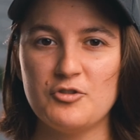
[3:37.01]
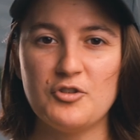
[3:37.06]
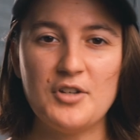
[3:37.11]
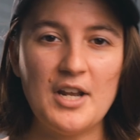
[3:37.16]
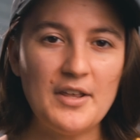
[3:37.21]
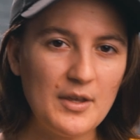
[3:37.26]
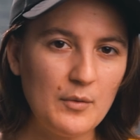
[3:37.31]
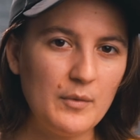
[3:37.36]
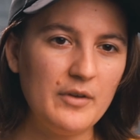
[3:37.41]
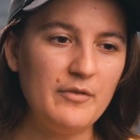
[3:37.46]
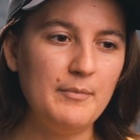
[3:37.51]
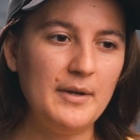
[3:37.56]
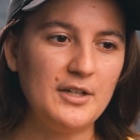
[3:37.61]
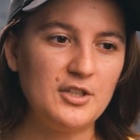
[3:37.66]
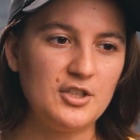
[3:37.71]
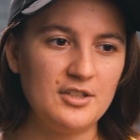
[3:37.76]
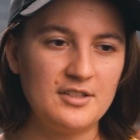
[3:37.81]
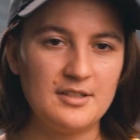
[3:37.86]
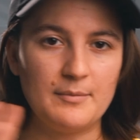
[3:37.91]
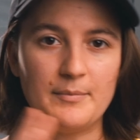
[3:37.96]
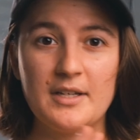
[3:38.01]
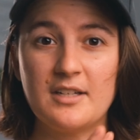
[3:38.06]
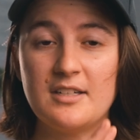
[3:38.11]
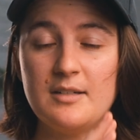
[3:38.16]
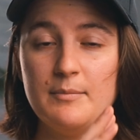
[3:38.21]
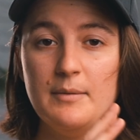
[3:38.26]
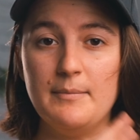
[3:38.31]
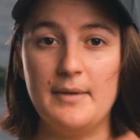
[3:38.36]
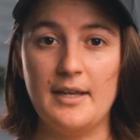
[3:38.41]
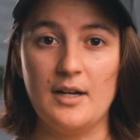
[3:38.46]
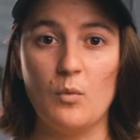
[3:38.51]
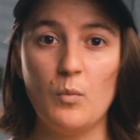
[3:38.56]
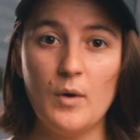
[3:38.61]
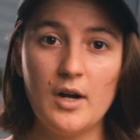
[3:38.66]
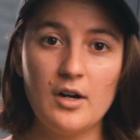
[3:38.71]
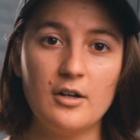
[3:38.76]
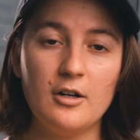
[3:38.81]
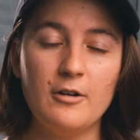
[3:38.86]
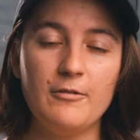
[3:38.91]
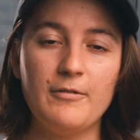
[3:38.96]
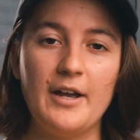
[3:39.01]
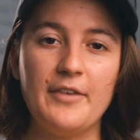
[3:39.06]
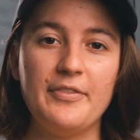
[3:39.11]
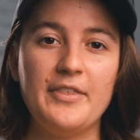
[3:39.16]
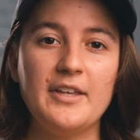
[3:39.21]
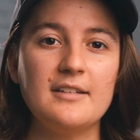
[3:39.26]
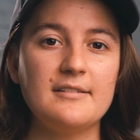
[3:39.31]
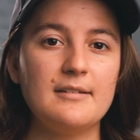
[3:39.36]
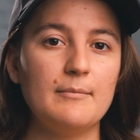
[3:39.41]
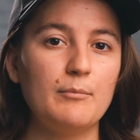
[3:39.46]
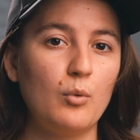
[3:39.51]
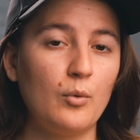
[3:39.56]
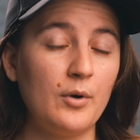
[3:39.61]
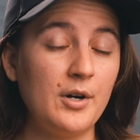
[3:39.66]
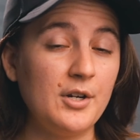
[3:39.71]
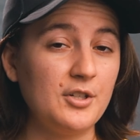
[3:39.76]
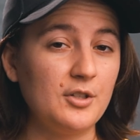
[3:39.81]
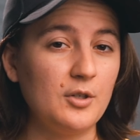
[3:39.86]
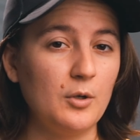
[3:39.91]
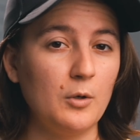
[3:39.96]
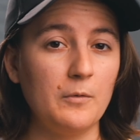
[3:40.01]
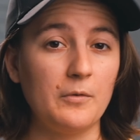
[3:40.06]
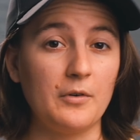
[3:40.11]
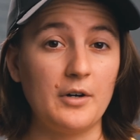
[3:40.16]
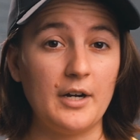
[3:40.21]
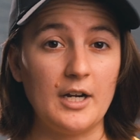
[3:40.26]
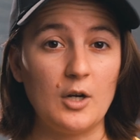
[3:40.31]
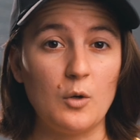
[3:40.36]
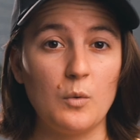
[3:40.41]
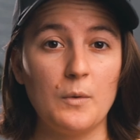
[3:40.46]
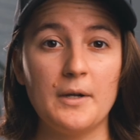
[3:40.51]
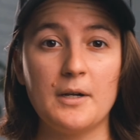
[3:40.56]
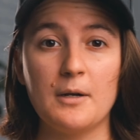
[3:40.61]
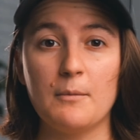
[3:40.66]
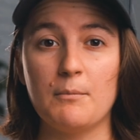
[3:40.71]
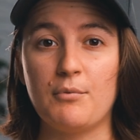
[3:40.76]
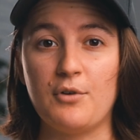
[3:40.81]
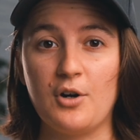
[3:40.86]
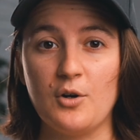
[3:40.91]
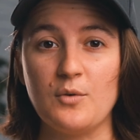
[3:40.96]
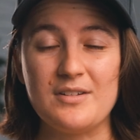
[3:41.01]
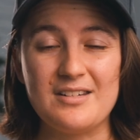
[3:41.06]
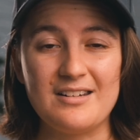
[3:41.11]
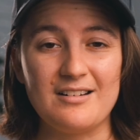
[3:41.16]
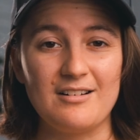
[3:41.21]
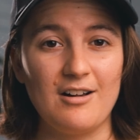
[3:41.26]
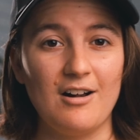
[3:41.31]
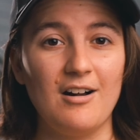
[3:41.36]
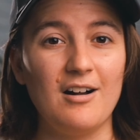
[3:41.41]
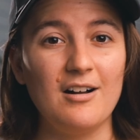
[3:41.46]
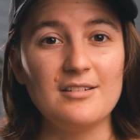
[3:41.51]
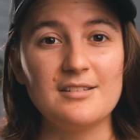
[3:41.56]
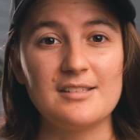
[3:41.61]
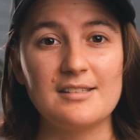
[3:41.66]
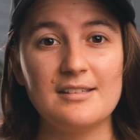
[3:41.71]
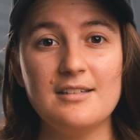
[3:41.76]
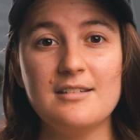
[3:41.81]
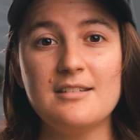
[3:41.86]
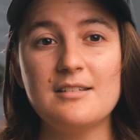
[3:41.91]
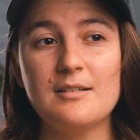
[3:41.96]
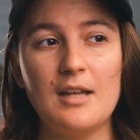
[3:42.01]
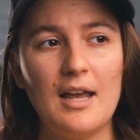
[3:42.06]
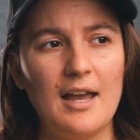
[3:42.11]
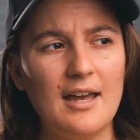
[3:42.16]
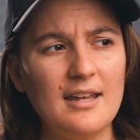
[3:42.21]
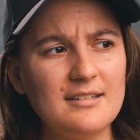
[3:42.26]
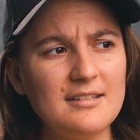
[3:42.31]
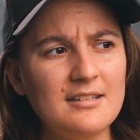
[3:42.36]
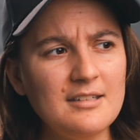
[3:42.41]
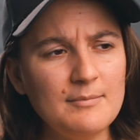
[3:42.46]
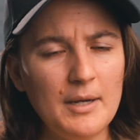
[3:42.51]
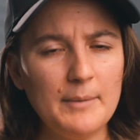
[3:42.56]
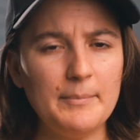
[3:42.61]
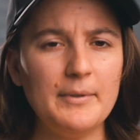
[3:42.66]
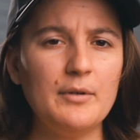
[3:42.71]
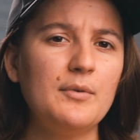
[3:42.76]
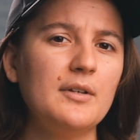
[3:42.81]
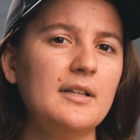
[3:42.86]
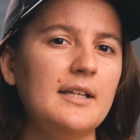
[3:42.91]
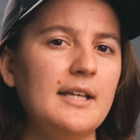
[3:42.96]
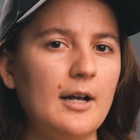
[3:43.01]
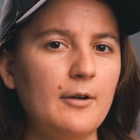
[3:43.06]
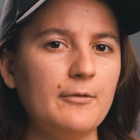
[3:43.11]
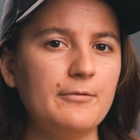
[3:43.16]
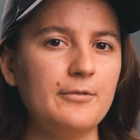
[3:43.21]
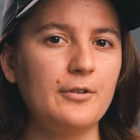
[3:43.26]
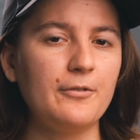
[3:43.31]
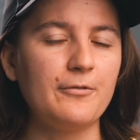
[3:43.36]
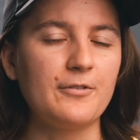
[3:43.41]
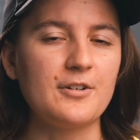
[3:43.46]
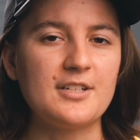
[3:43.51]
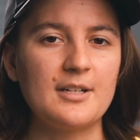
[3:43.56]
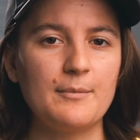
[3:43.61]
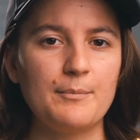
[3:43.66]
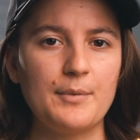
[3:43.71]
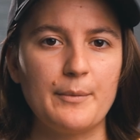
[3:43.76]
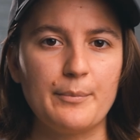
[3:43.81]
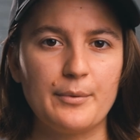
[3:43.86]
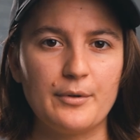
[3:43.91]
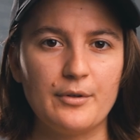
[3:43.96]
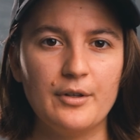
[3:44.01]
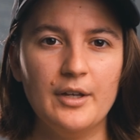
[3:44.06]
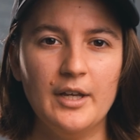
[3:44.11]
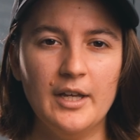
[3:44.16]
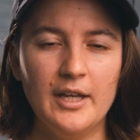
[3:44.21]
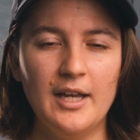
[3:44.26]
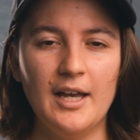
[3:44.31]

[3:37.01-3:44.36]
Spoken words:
So now that we've mentioned some things to be made aware of, I think it's important to go over a quick pros and cons list, as this might be really helpful for some people